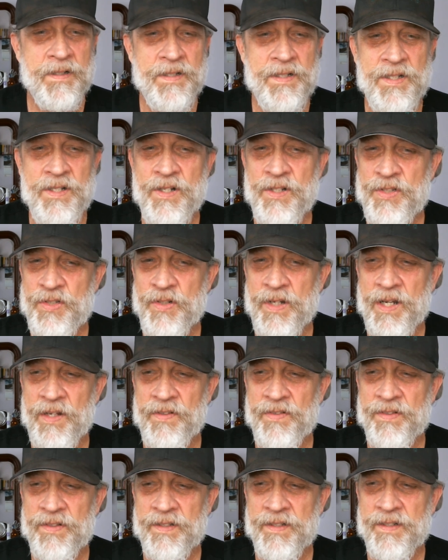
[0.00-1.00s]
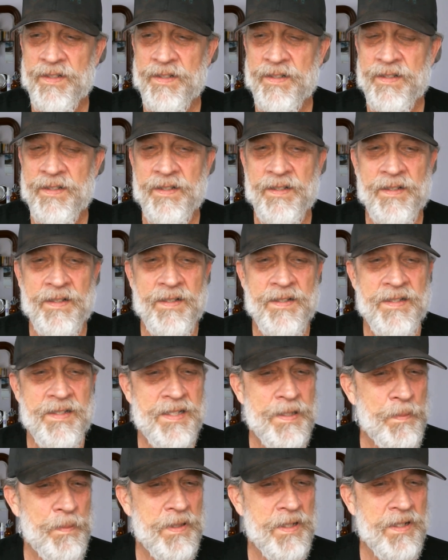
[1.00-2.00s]
Your choice.
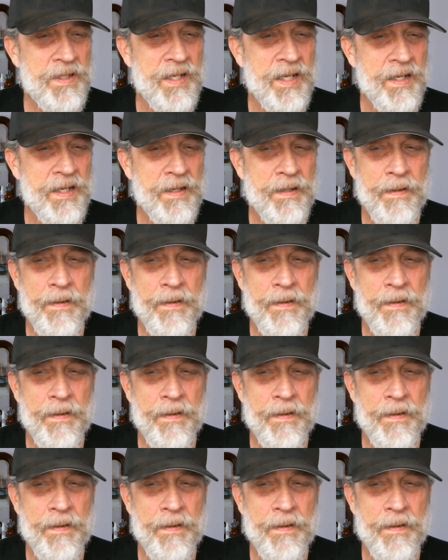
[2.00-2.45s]
Tip of the day.